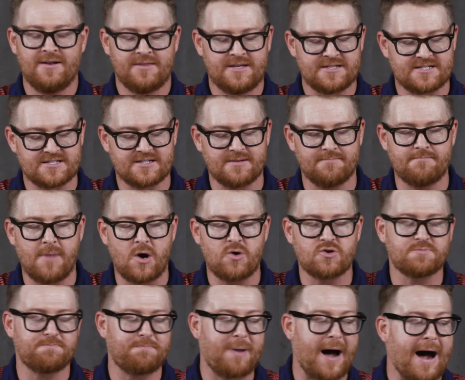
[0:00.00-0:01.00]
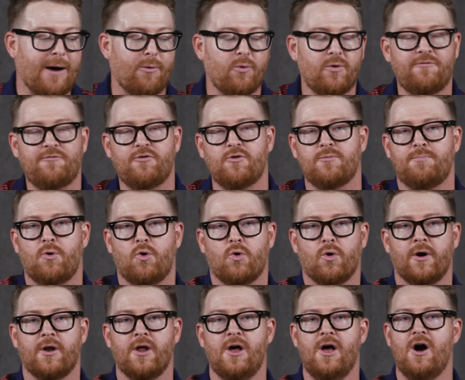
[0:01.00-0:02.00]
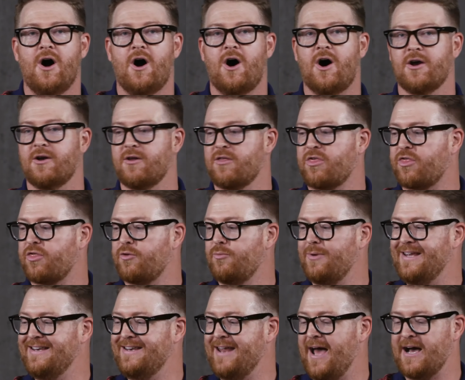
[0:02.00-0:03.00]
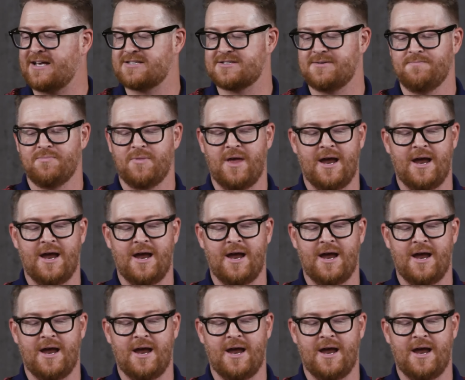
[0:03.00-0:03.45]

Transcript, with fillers: This is the most powerful board out of three decks.